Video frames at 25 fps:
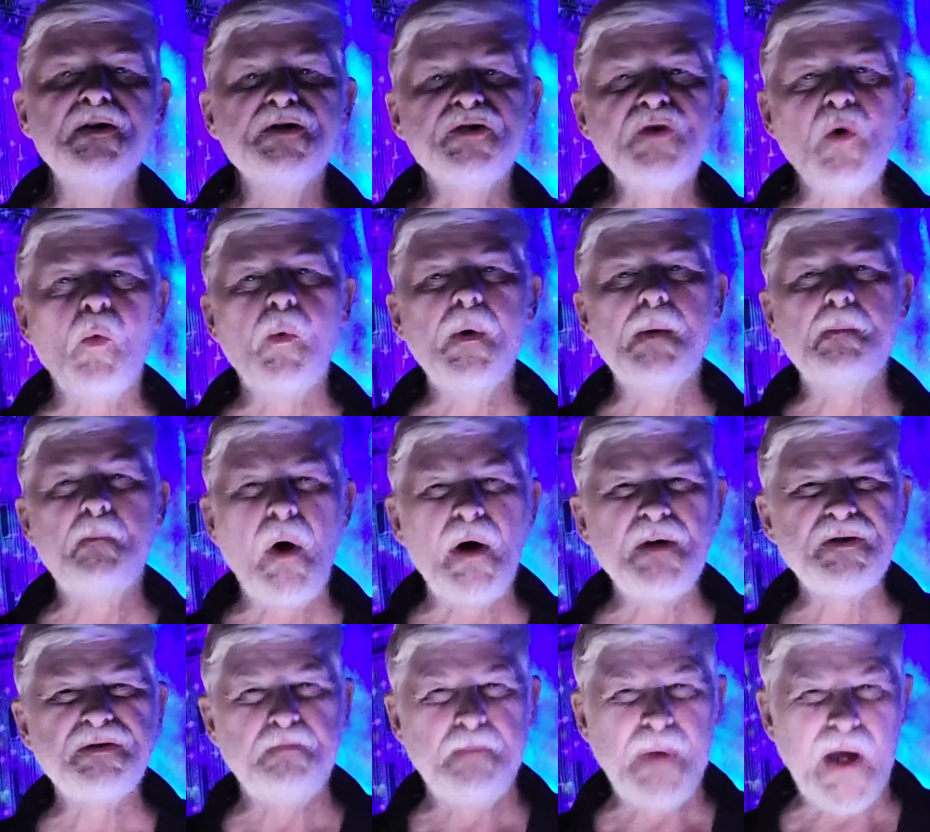So we
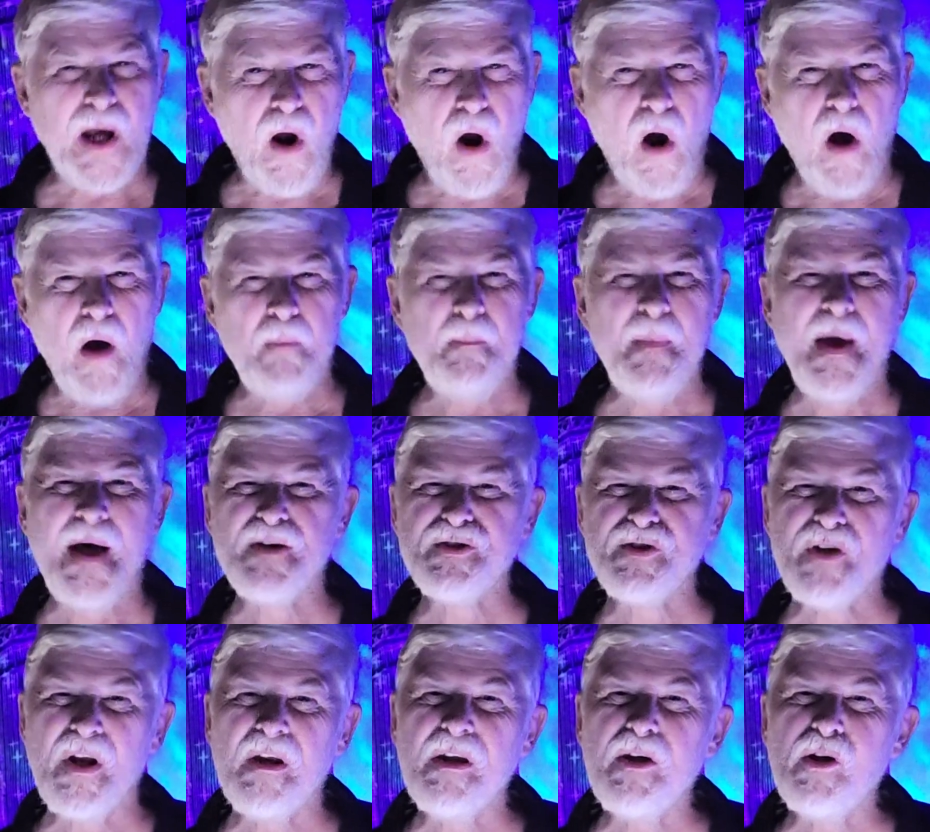must become
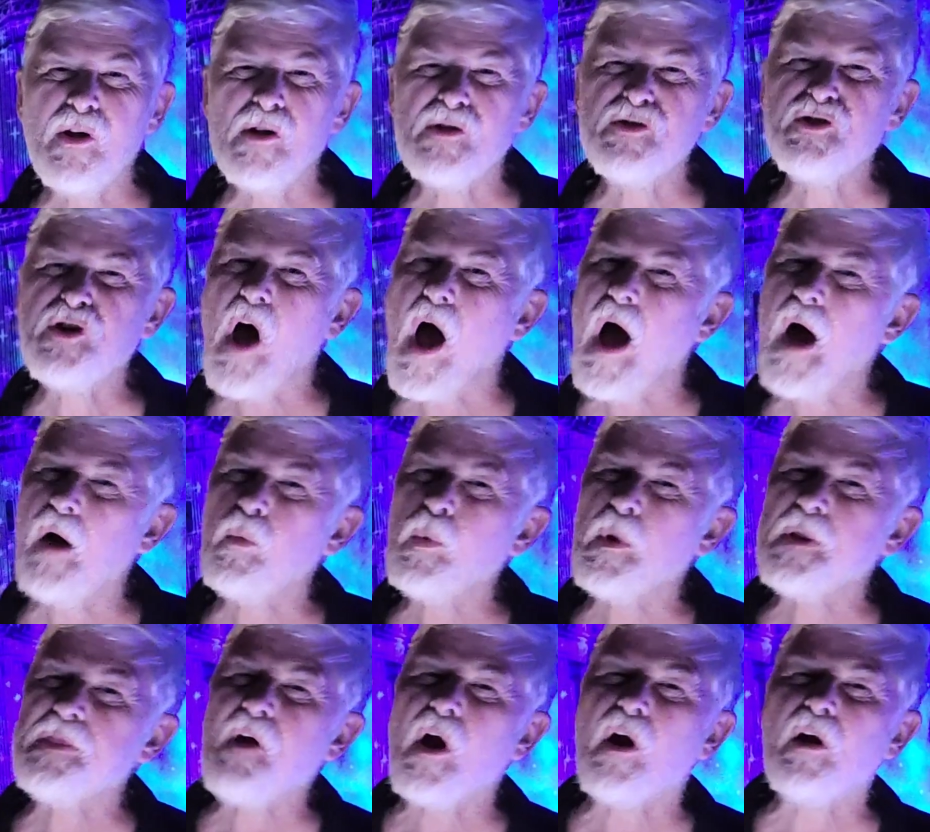as a little
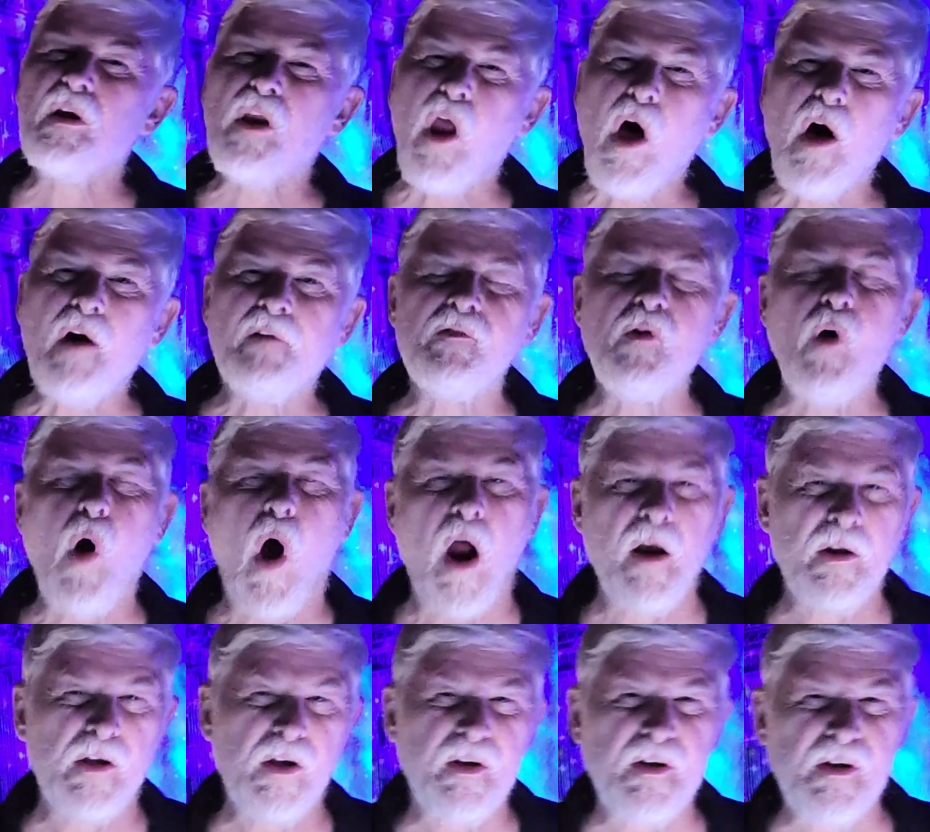child with our love
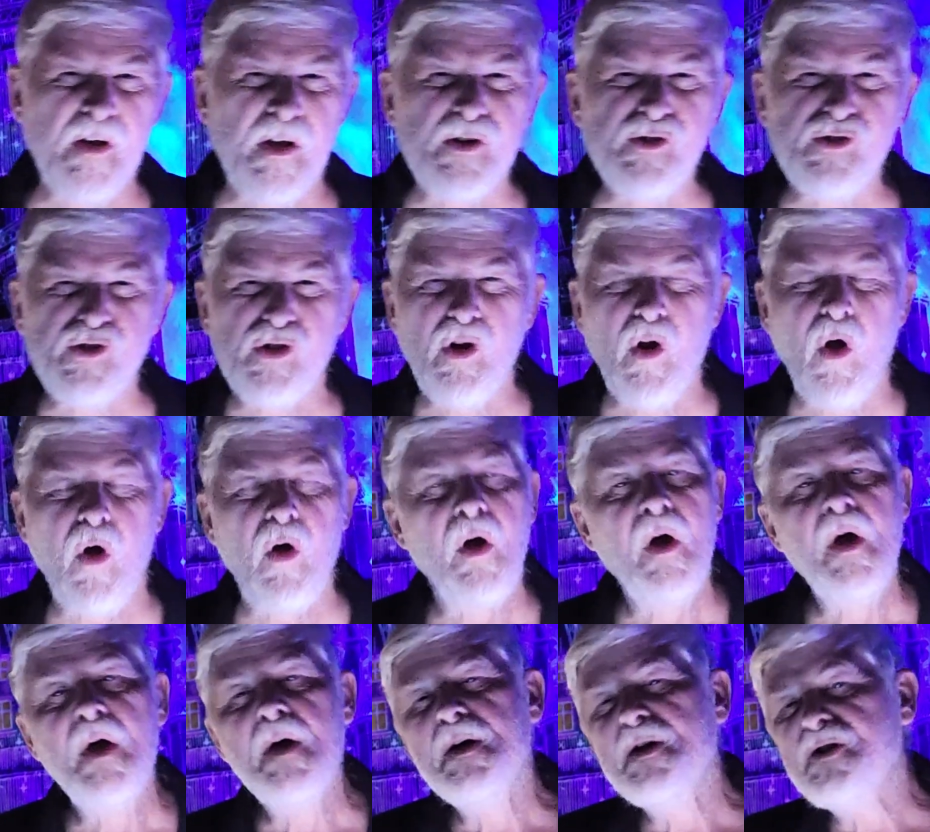unconditional.